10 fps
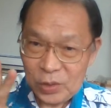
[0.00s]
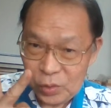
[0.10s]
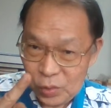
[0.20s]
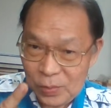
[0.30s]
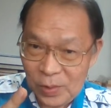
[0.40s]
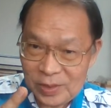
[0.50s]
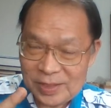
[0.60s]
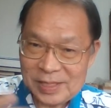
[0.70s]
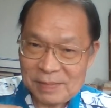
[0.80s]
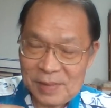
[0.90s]
Two
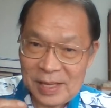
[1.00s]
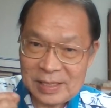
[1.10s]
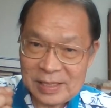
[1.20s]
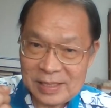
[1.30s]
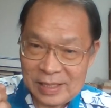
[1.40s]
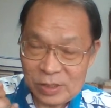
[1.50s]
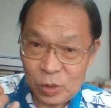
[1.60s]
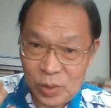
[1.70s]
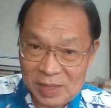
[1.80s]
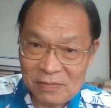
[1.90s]
bottles a month, that's
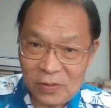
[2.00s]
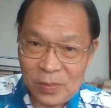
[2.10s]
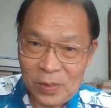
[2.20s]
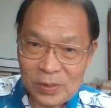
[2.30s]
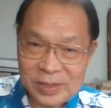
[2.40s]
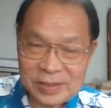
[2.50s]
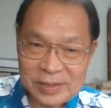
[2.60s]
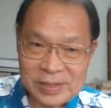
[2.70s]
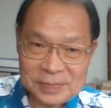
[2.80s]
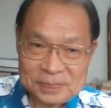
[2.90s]
24 bottles.